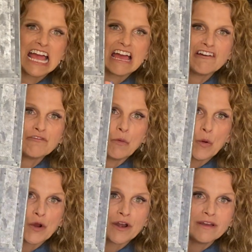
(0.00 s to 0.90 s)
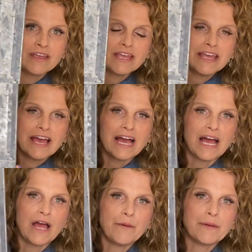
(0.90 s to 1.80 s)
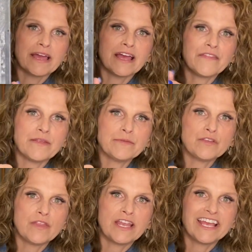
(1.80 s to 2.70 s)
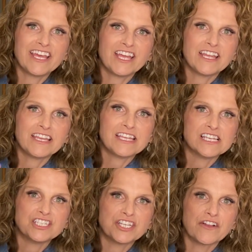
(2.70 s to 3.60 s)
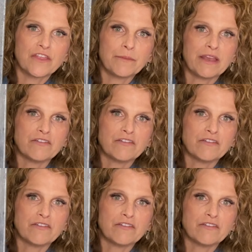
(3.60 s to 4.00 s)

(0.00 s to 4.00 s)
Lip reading: have more. I got them so that I could share them and